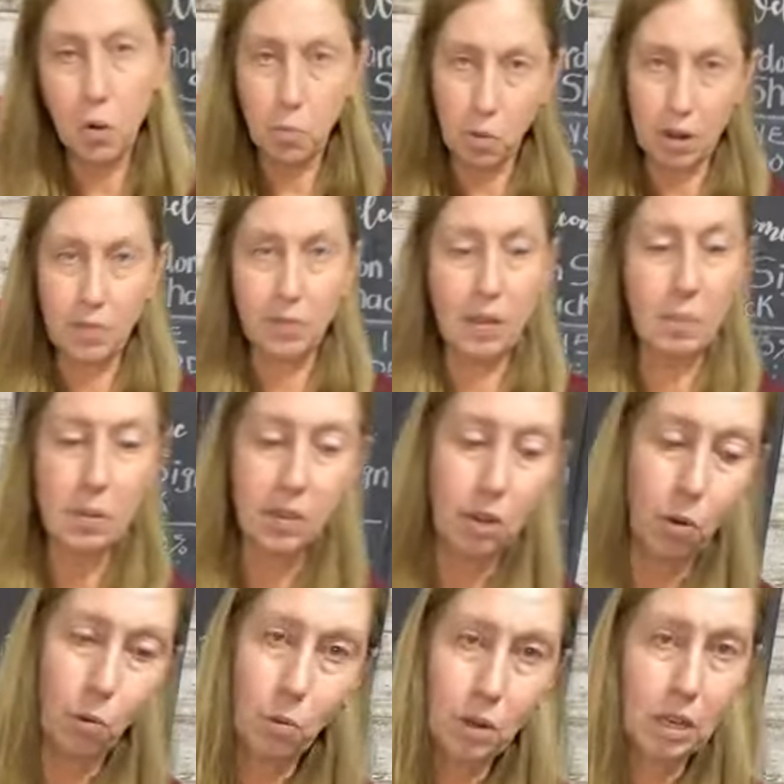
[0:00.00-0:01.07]
We spoke
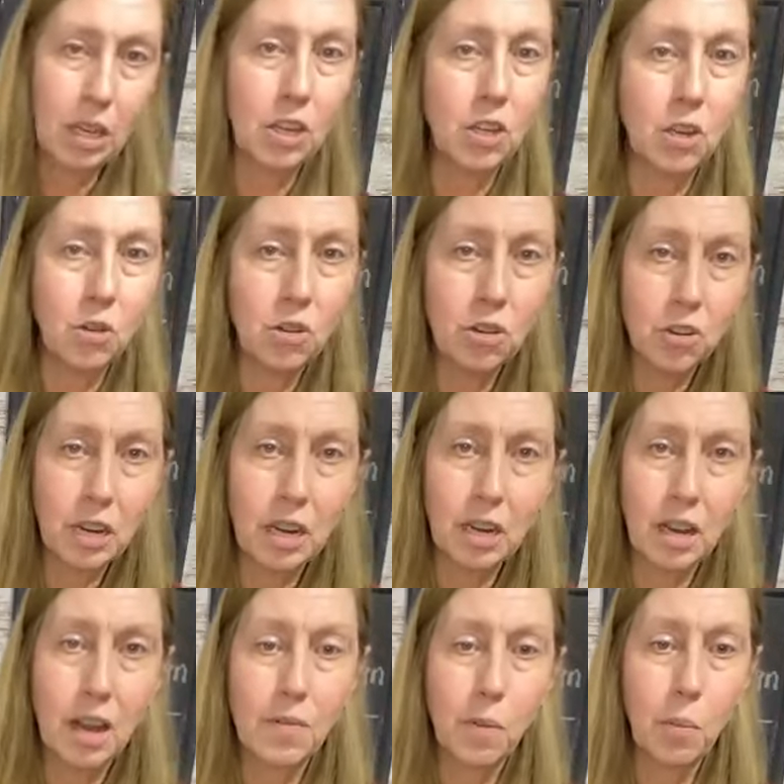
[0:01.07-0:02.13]
briefly, but they're really cute.
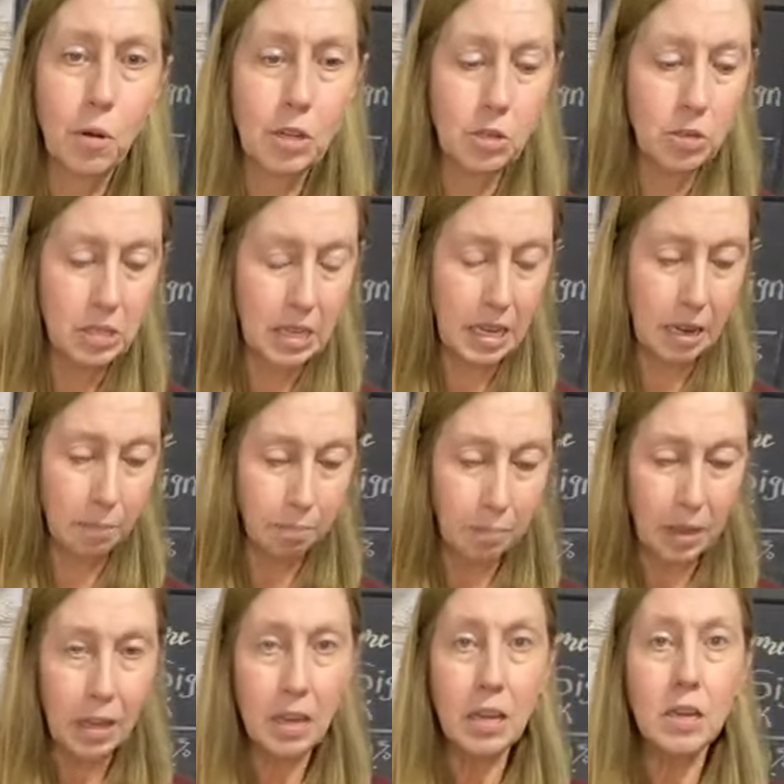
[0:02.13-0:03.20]
You're going to love them when you see
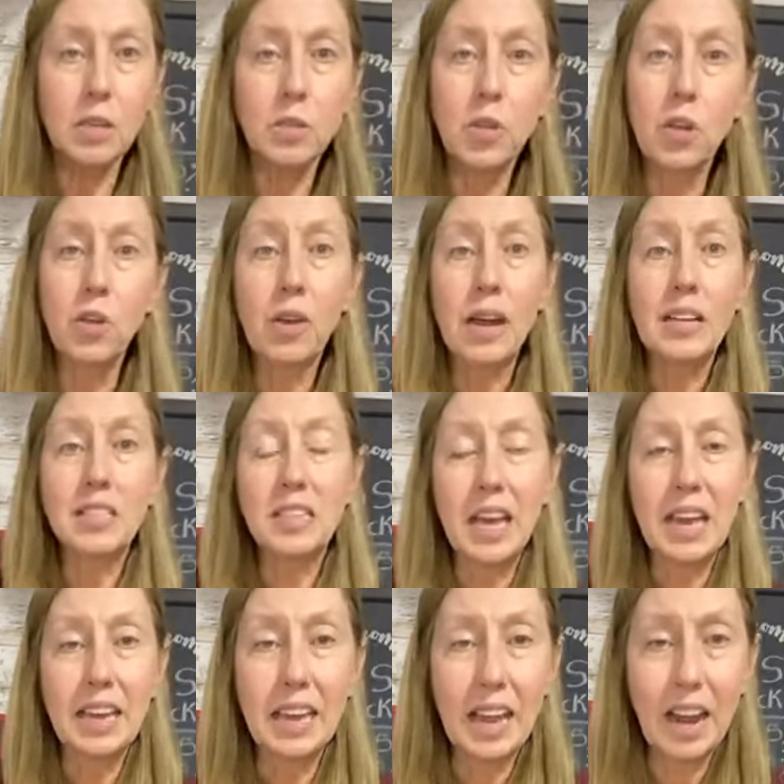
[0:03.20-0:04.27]
them. So you
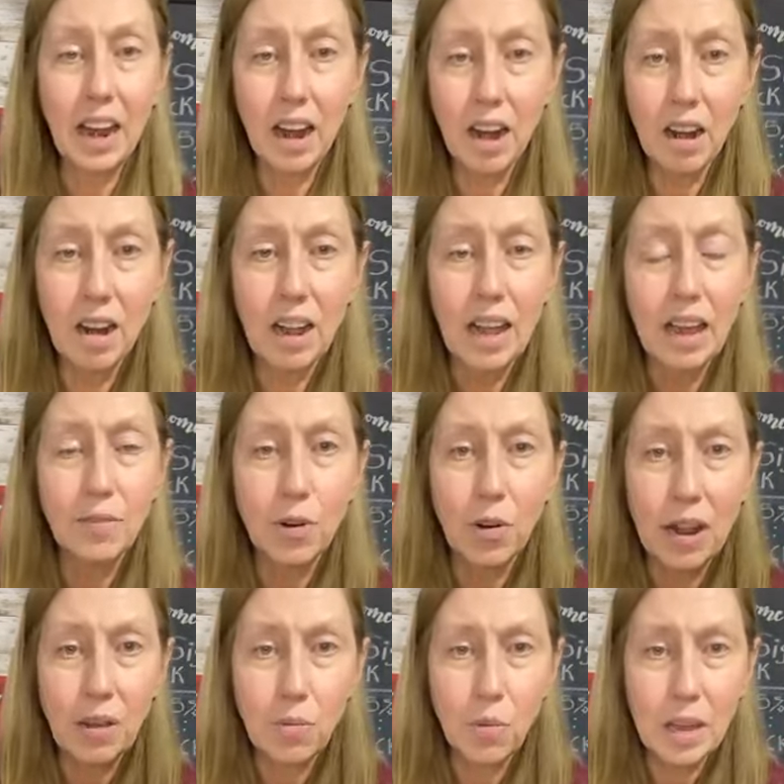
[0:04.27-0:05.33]
guys take care.
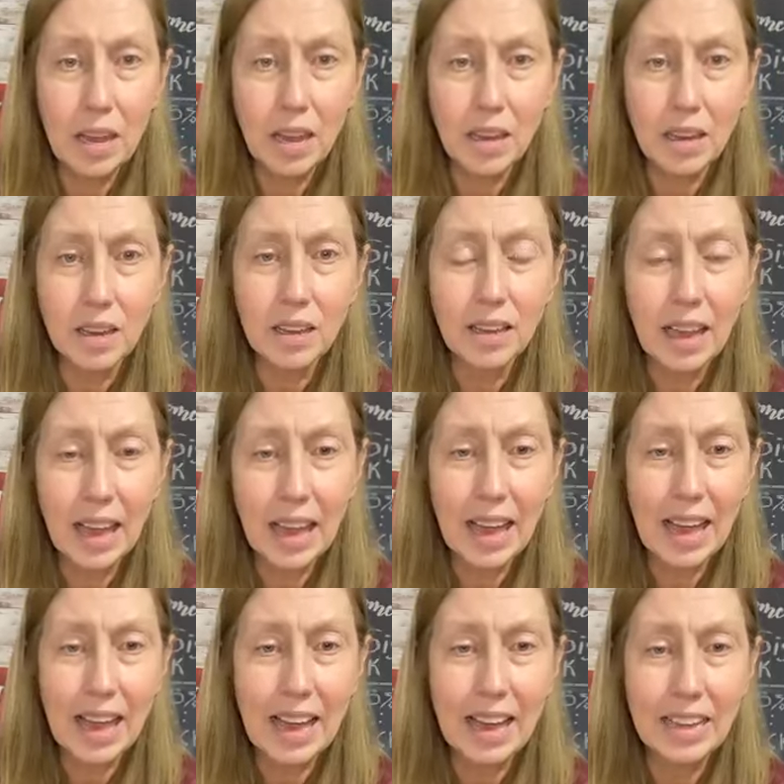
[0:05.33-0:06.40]
Have a great week.
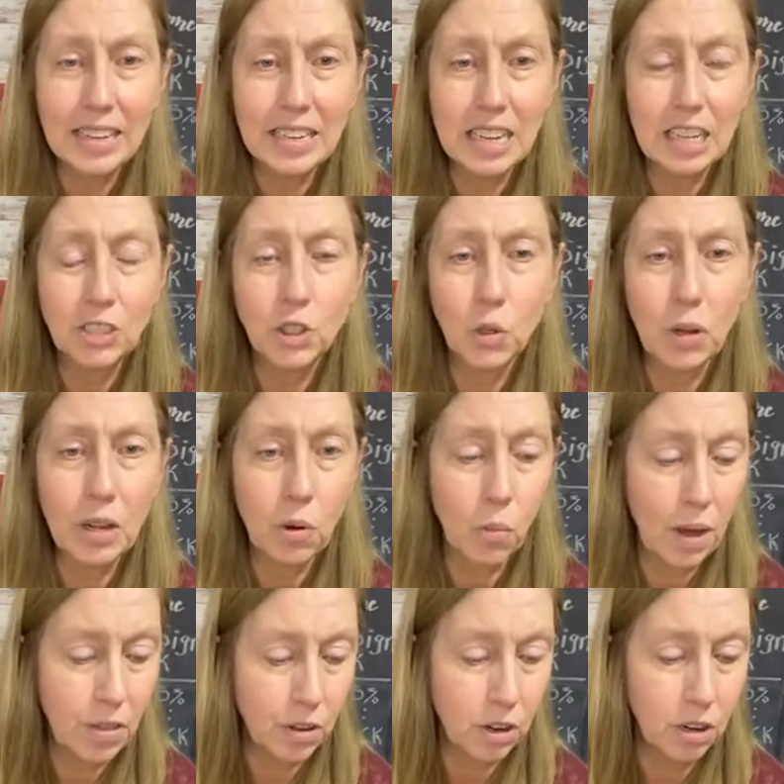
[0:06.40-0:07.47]
And
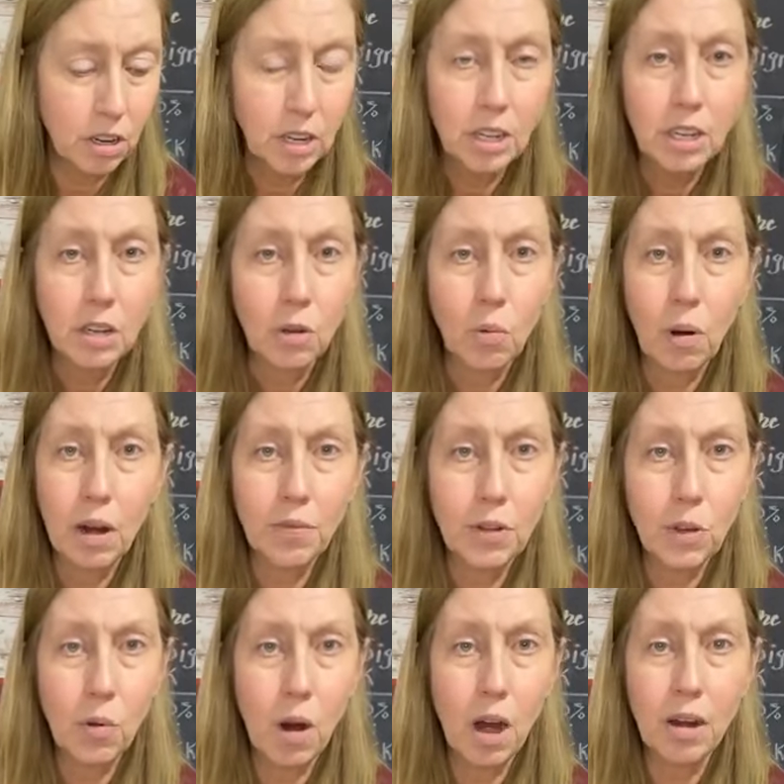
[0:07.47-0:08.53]
enjoy your weather
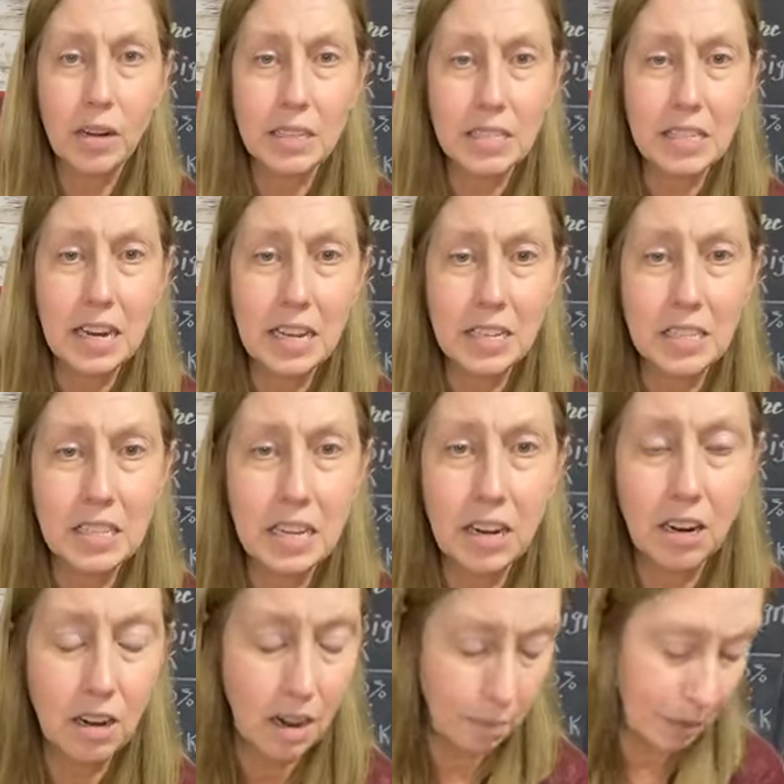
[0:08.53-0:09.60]
wherever you are. It's
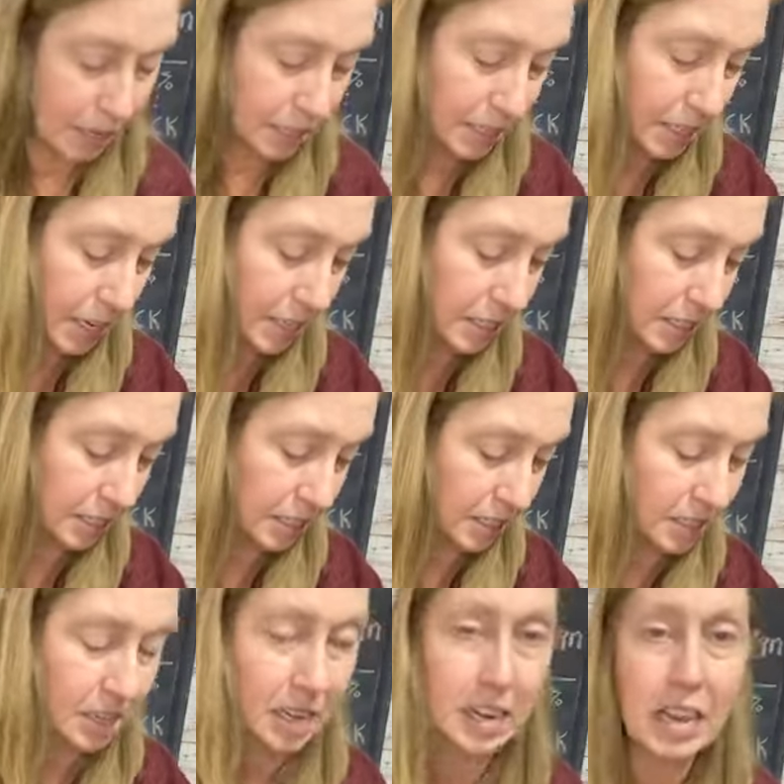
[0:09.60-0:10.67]
nice here. I mean, as
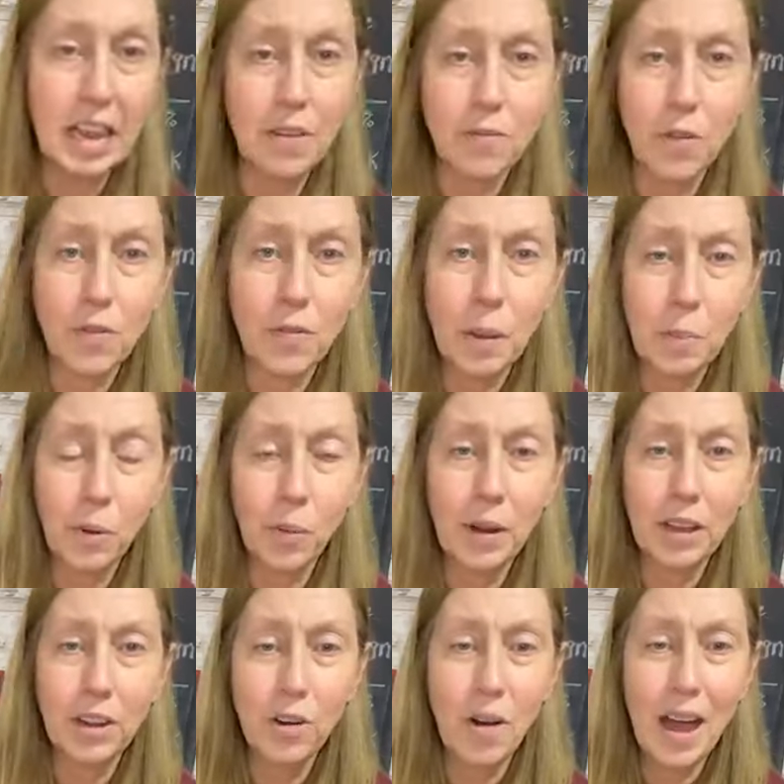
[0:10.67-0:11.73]
nice as it's going to get for
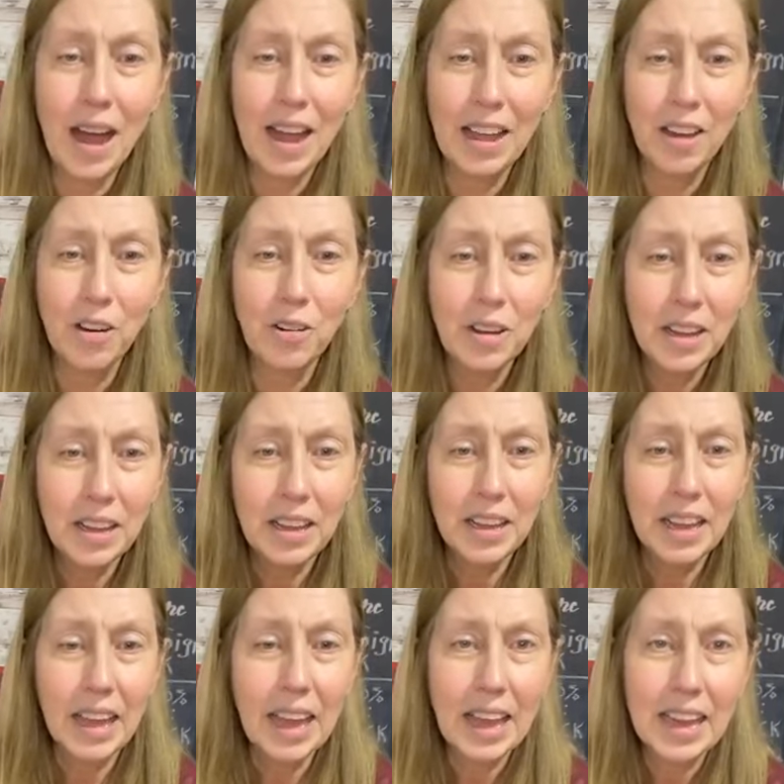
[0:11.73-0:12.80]
February in Ohio.
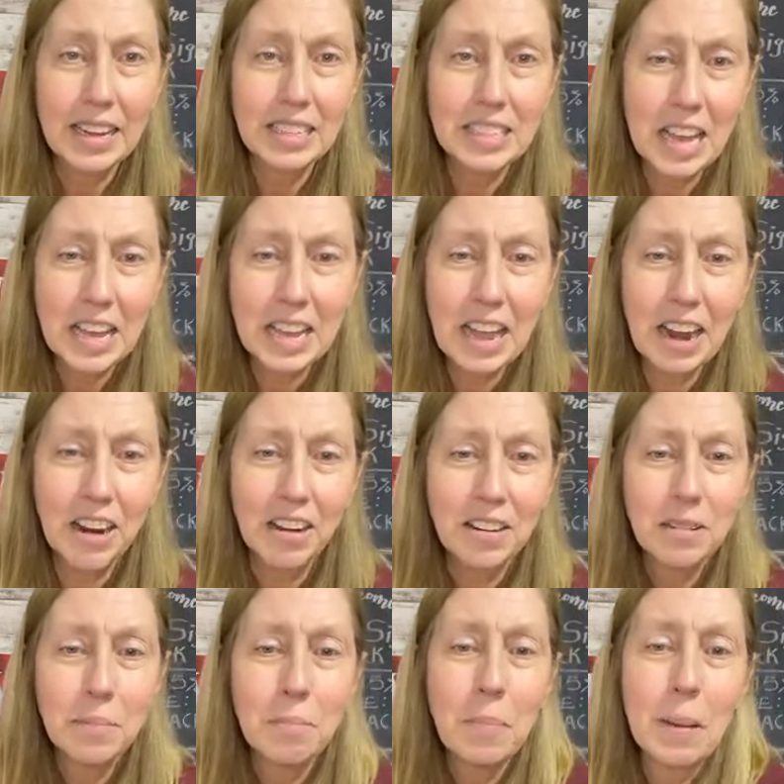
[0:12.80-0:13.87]
And take
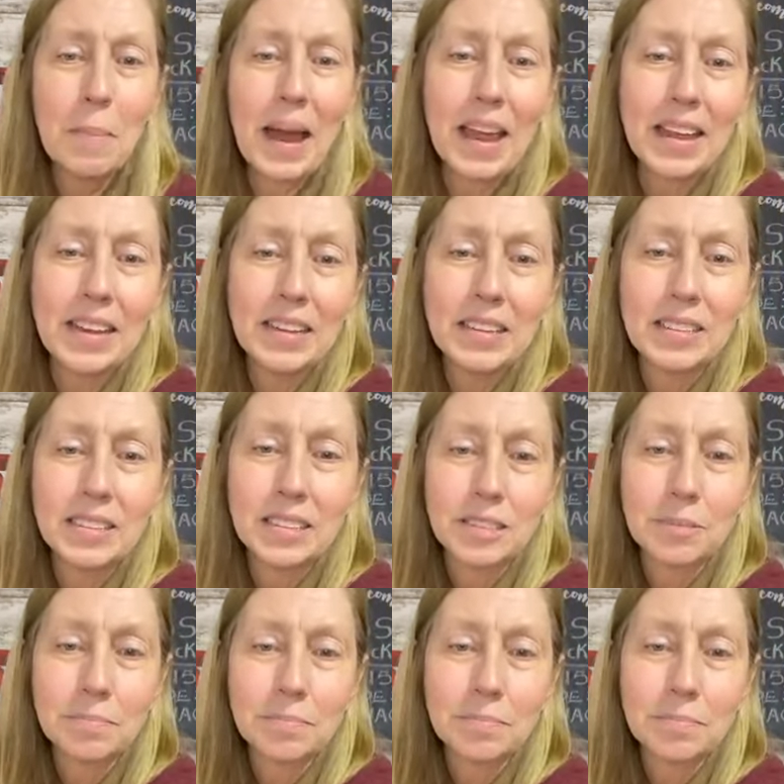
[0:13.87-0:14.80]
care. Bye-bye.